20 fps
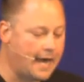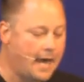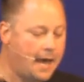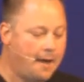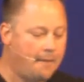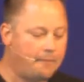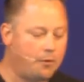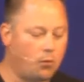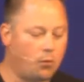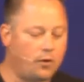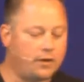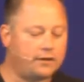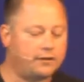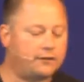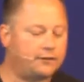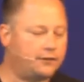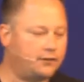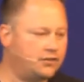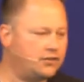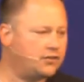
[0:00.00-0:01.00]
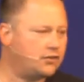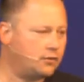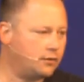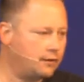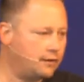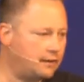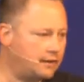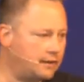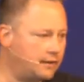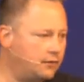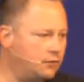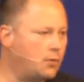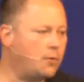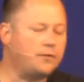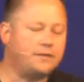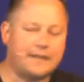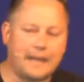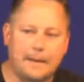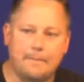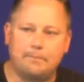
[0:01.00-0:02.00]
But what is 1 Corinthians? What
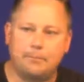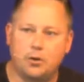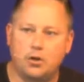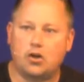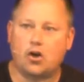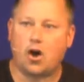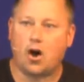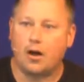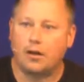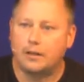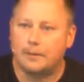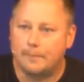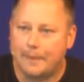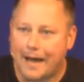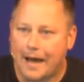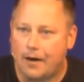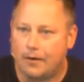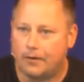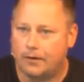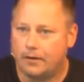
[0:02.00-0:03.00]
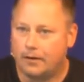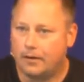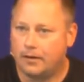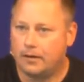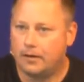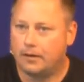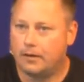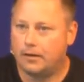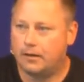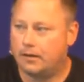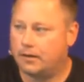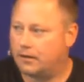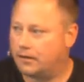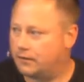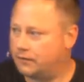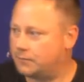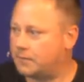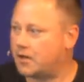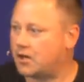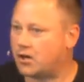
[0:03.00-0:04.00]
was that book all about? It
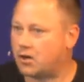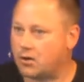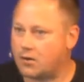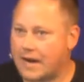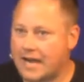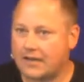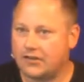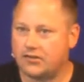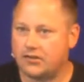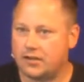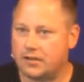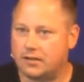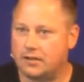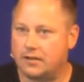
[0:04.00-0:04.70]
was about correction.